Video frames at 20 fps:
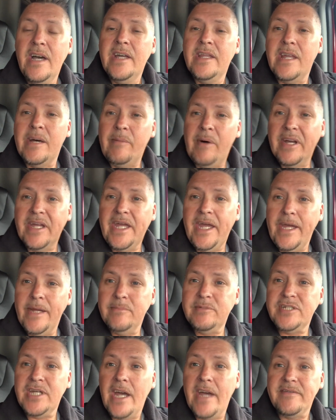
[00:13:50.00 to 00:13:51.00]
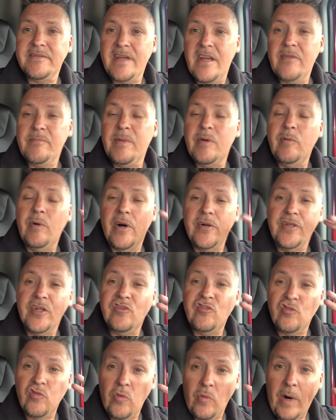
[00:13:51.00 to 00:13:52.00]
that my camshafts had to be
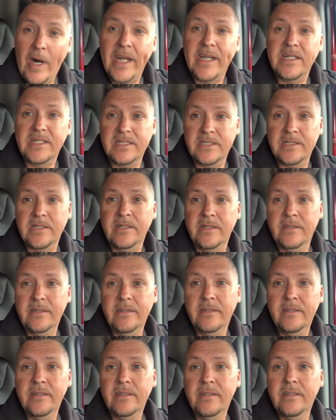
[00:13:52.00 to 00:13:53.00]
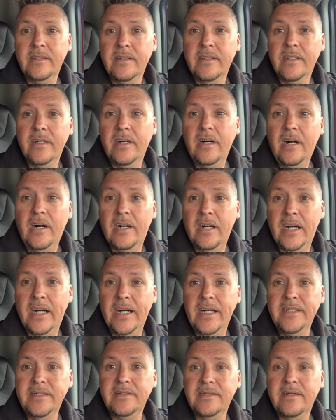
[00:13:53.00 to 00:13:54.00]
welded twice, all
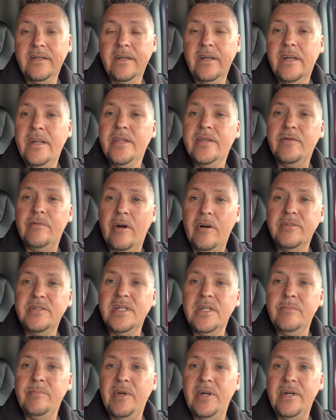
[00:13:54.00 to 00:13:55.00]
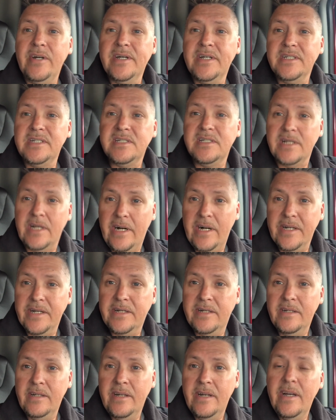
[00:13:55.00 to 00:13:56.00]
right? The roads in America suck.
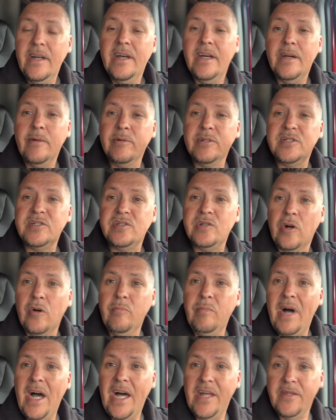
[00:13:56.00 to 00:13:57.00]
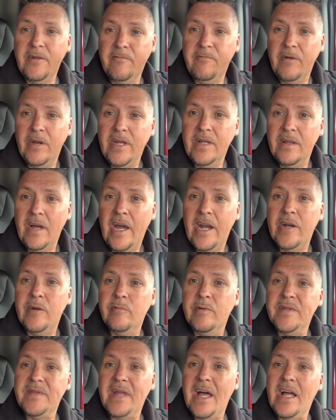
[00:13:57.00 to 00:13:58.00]
It was so bad, the Freightliner
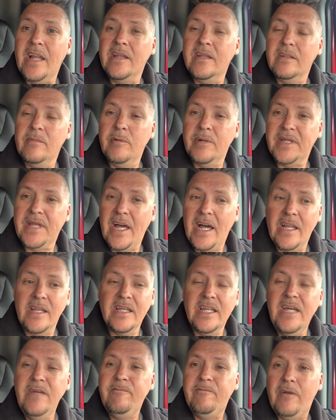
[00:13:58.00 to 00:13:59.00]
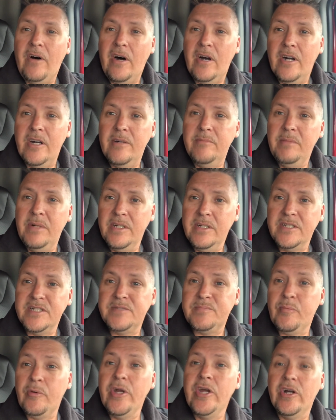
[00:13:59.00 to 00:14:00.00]
with that leaf arm and
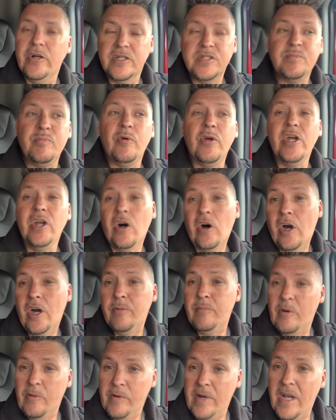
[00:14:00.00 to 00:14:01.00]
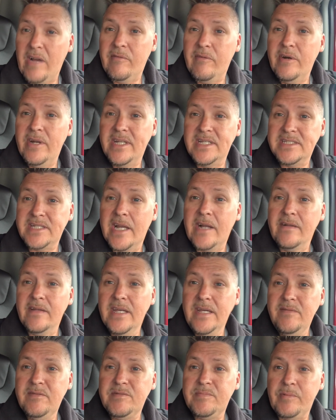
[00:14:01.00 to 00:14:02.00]
spring arm or whatever, instead of
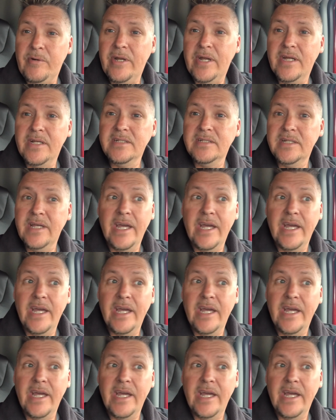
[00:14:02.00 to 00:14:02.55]
leaf springs,